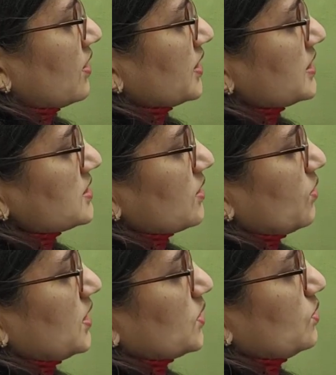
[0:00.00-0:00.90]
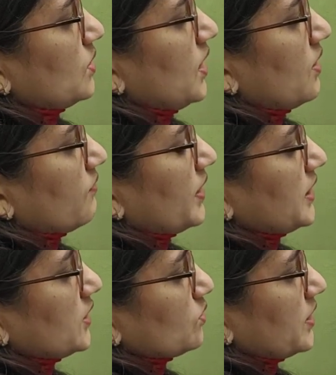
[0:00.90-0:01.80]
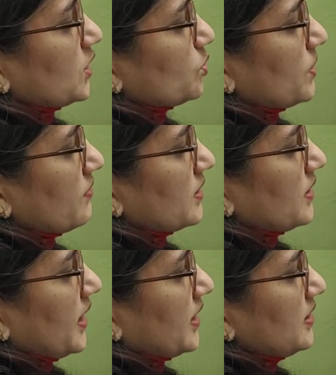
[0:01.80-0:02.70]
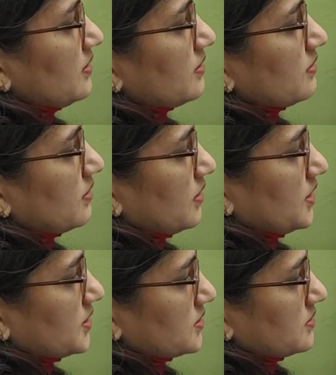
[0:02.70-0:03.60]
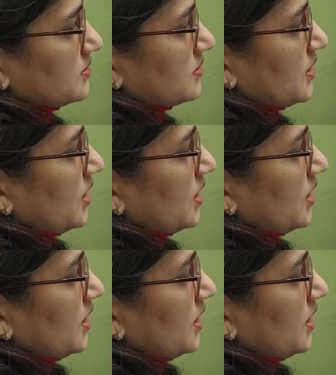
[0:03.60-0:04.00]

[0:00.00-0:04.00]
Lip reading: is equal to 1 into 10 to power 9 hertz.